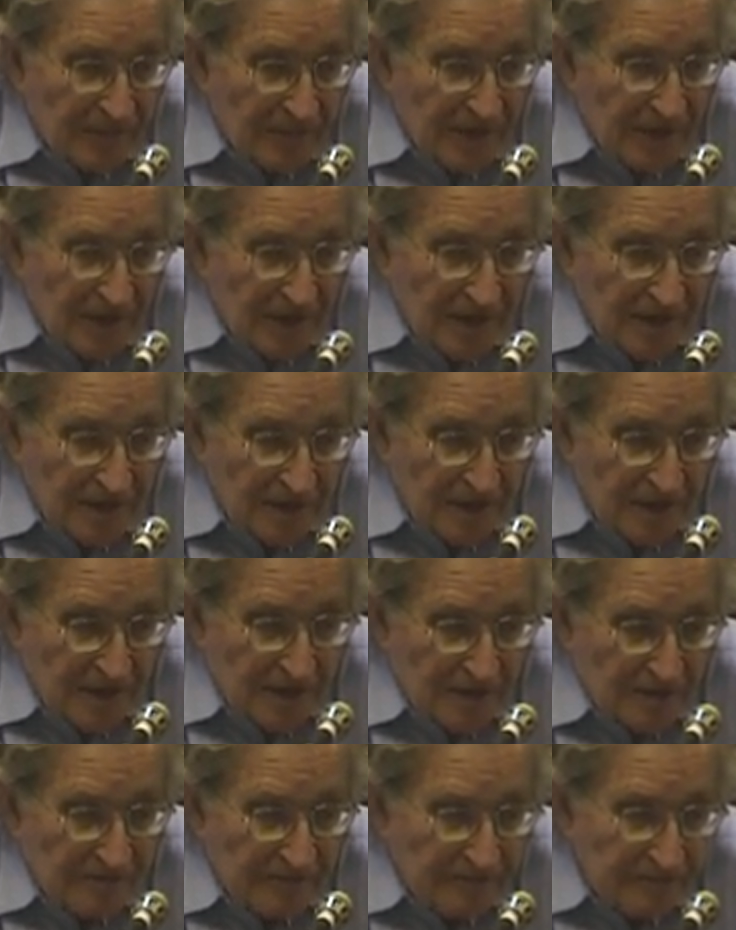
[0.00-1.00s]
assuming
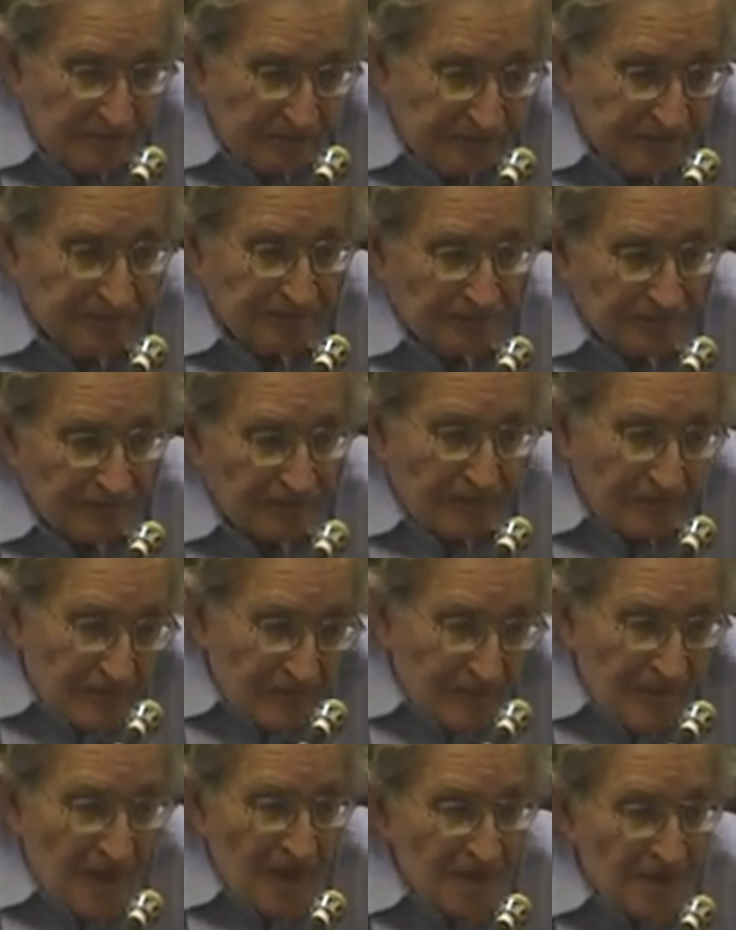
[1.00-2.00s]
that we can
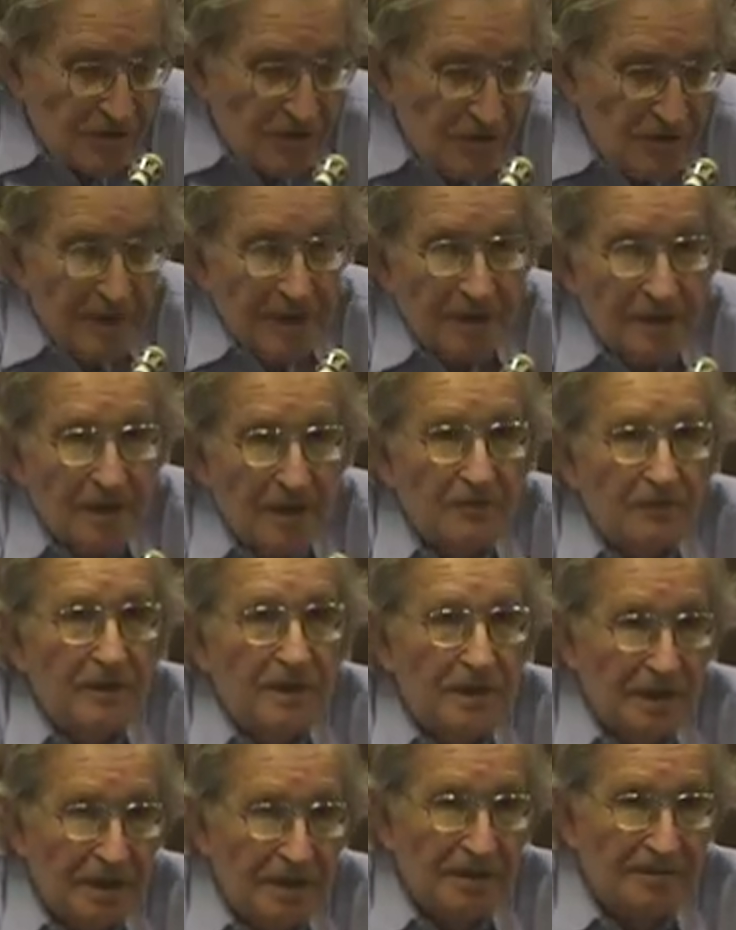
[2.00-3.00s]
rise
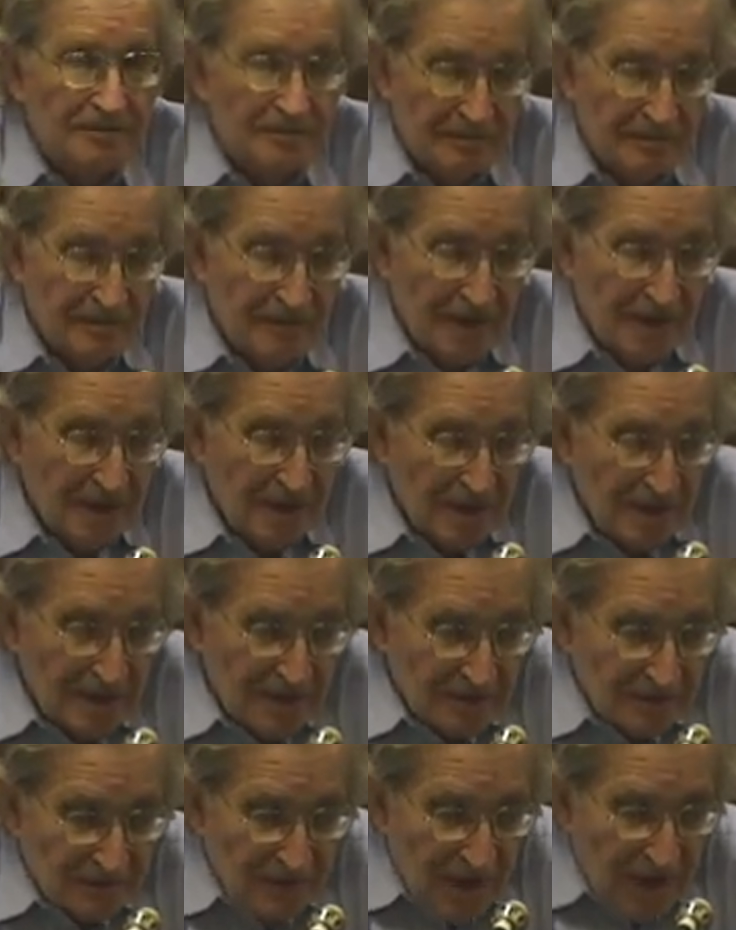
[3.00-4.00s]
to the
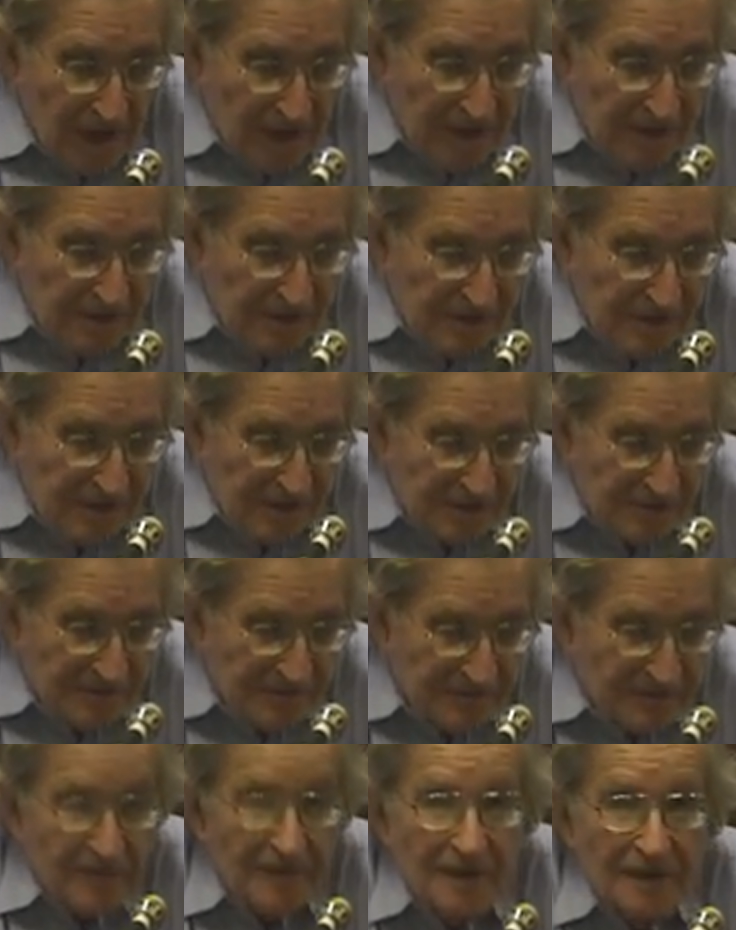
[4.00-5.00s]
level of,
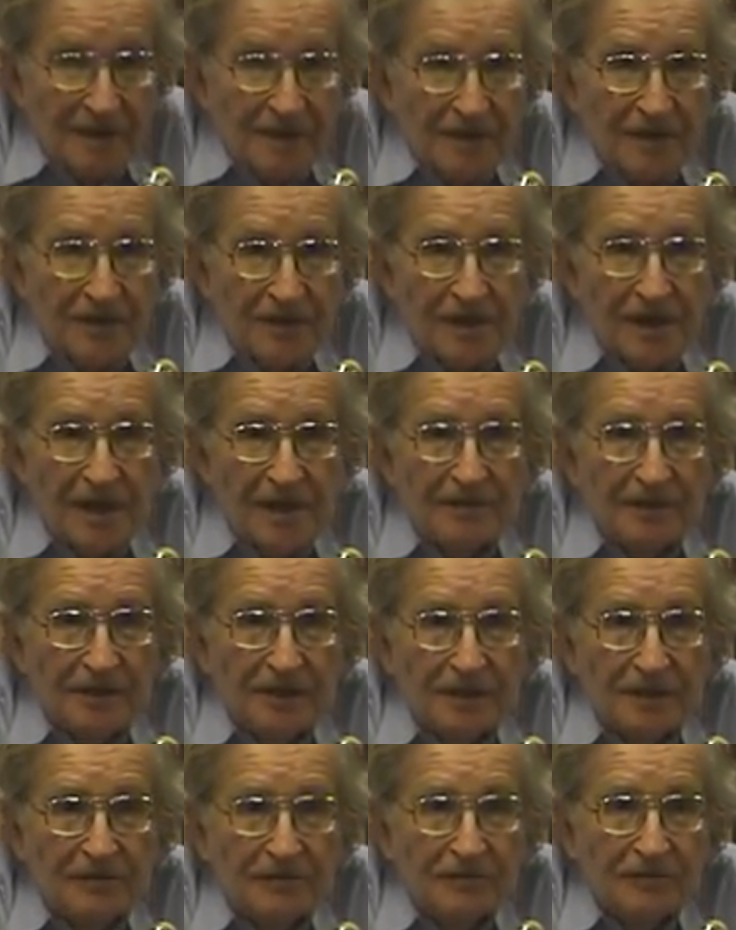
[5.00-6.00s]
to the minimal
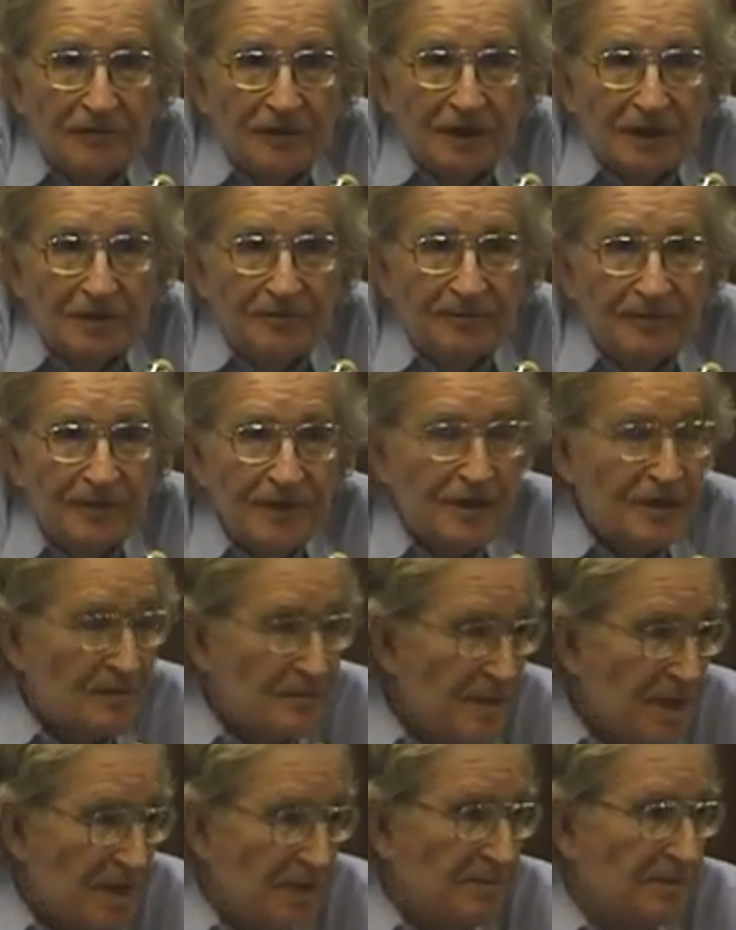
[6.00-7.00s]
moral
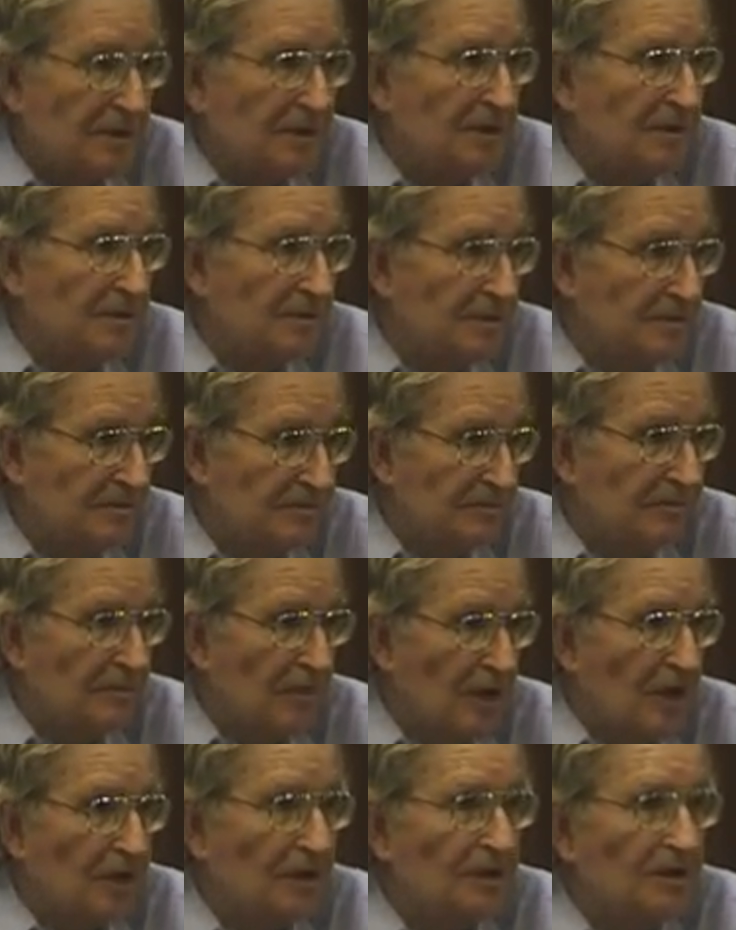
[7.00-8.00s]
level that I
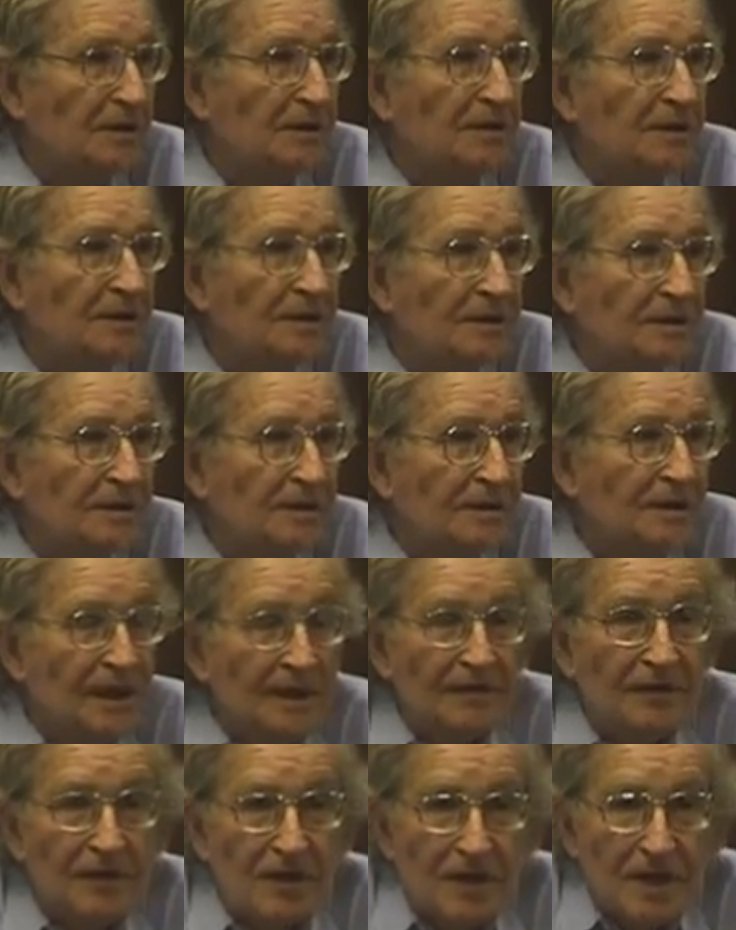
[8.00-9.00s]
mentioned earlier, if we're
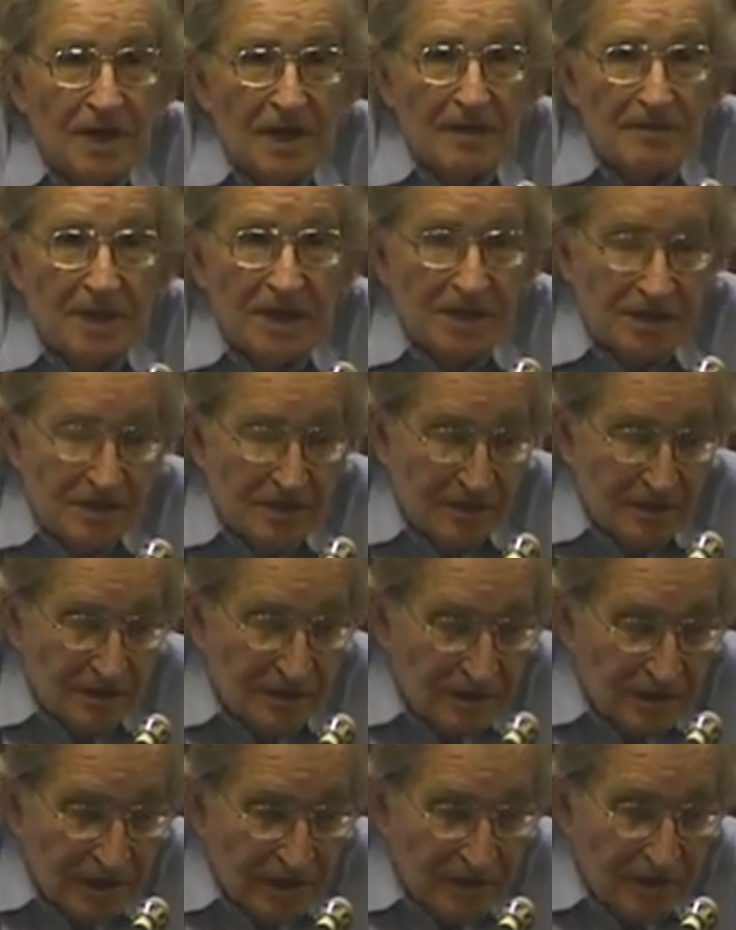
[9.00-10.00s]
not confirmed
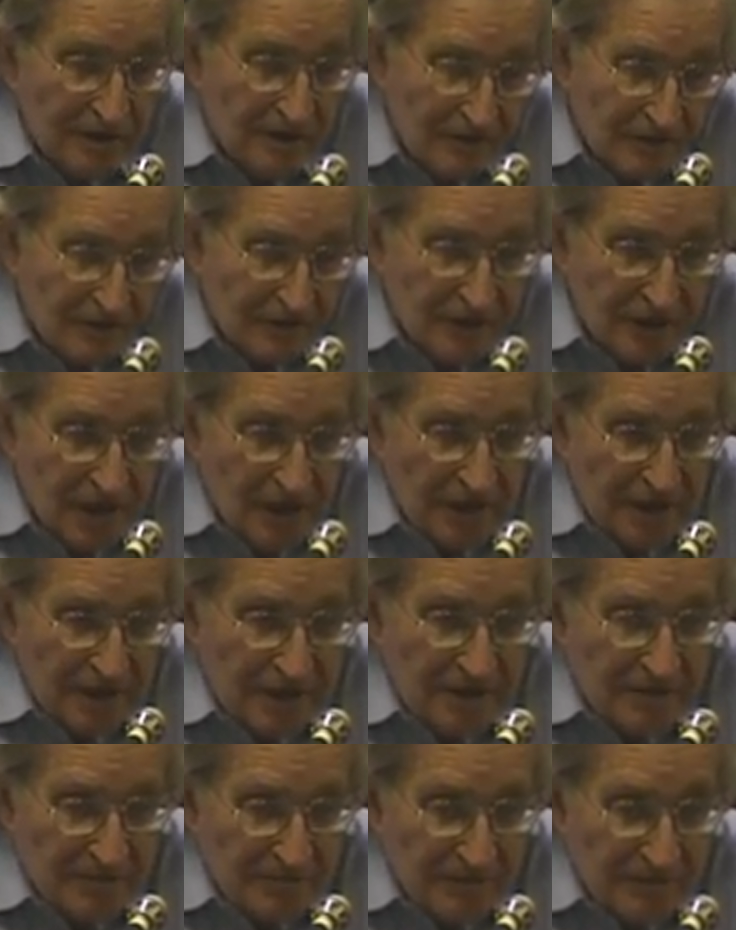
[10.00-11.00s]
hypocrites, in other
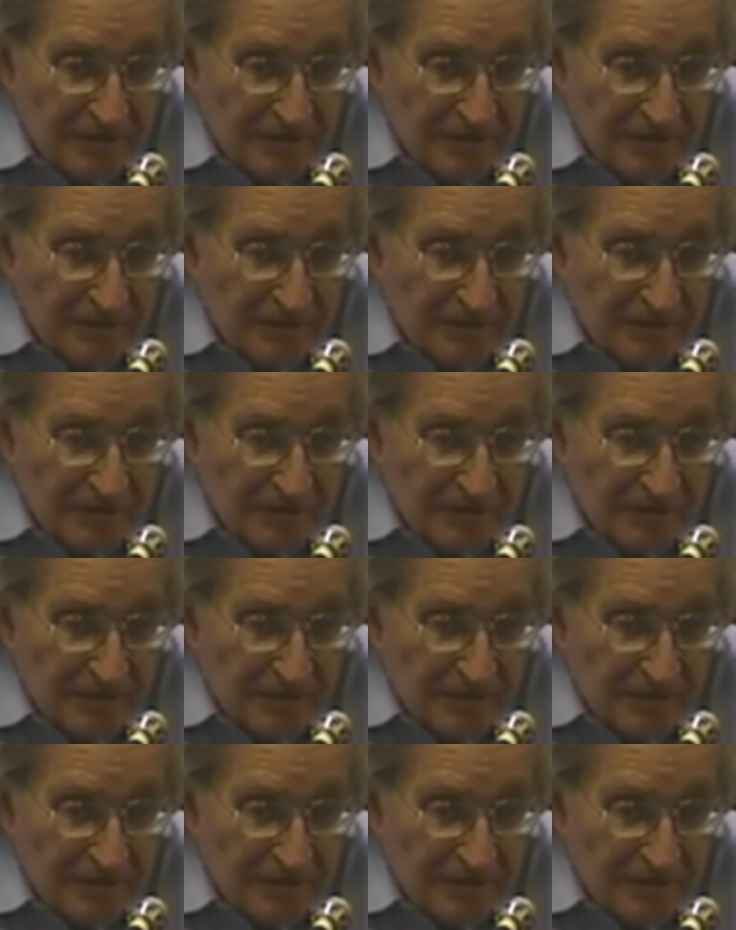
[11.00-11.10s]
words,